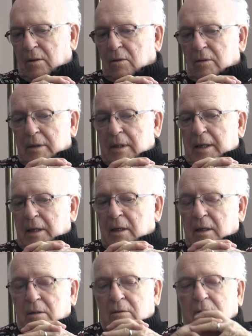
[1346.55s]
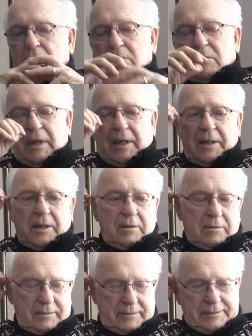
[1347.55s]
Well, I got home,
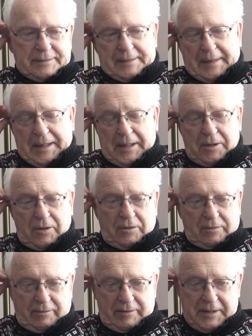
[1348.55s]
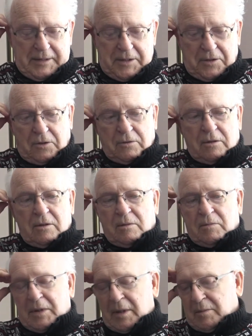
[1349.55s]
I really don't
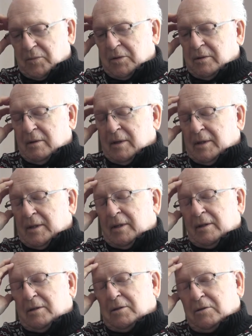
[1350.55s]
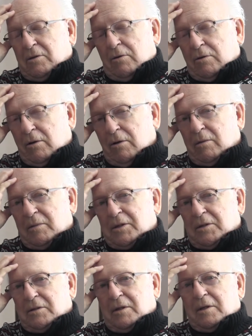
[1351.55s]
know, but I'm sure I didn't just go home
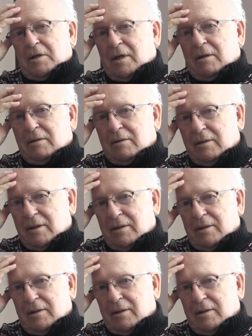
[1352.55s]
and sit down.